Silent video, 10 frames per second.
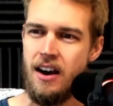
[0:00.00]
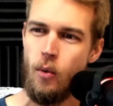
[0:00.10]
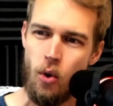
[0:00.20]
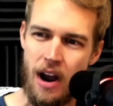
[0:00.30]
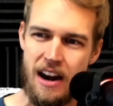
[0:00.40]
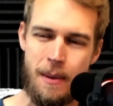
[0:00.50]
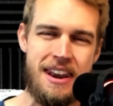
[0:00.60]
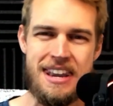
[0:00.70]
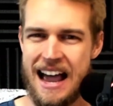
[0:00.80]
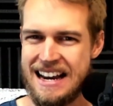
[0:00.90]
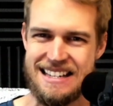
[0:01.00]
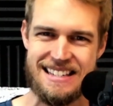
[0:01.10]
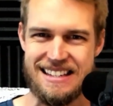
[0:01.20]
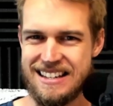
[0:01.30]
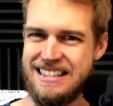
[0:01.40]
We're at about
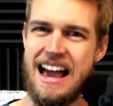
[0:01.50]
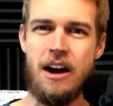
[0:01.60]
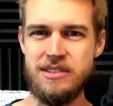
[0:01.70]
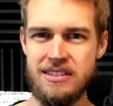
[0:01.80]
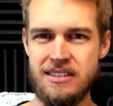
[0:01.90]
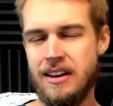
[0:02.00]
96,000